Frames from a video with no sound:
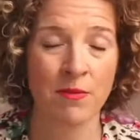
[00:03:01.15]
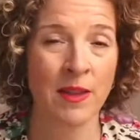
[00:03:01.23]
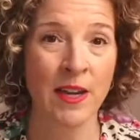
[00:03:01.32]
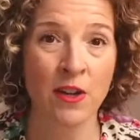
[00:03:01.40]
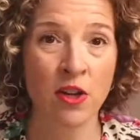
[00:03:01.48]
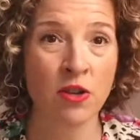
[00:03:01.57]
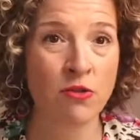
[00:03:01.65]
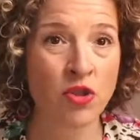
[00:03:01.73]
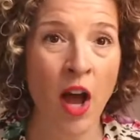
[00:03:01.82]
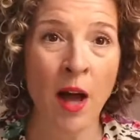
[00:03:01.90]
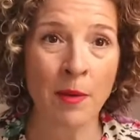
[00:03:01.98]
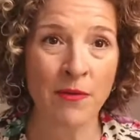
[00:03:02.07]
landing a new
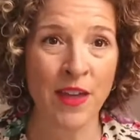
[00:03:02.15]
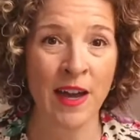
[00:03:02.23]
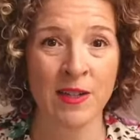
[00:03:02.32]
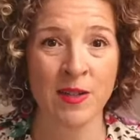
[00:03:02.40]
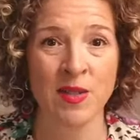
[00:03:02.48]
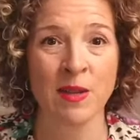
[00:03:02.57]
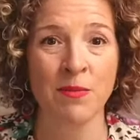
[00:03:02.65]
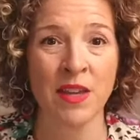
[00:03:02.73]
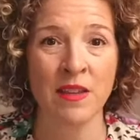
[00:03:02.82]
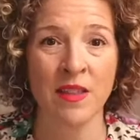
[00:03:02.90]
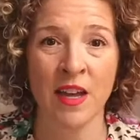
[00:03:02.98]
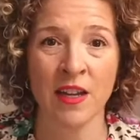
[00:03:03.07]
job if is
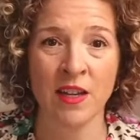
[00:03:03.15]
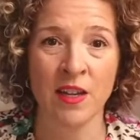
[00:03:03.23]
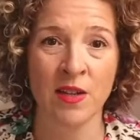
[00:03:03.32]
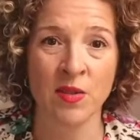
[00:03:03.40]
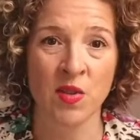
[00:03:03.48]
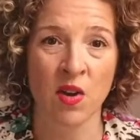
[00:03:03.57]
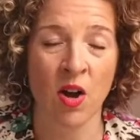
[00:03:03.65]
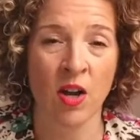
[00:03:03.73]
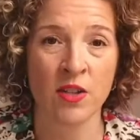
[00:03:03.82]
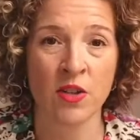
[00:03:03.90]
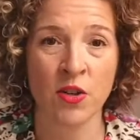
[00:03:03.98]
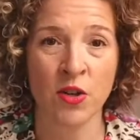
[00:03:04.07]
something that is
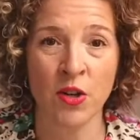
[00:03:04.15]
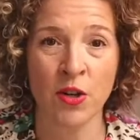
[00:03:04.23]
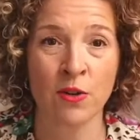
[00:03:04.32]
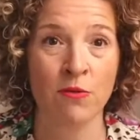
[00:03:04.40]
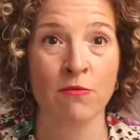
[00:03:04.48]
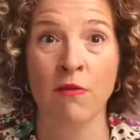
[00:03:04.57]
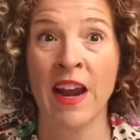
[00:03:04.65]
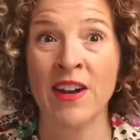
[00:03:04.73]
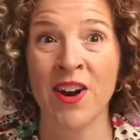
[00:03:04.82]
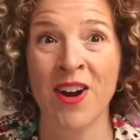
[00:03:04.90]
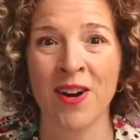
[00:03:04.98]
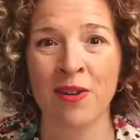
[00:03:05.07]
on your
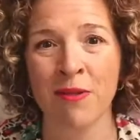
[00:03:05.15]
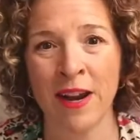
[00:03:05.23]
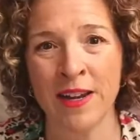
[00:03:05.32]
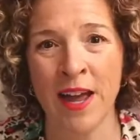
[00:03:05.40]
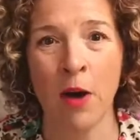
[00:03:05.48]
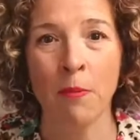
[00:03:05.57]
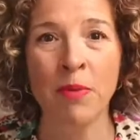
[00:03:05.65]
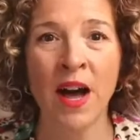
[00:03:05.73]
radar right now.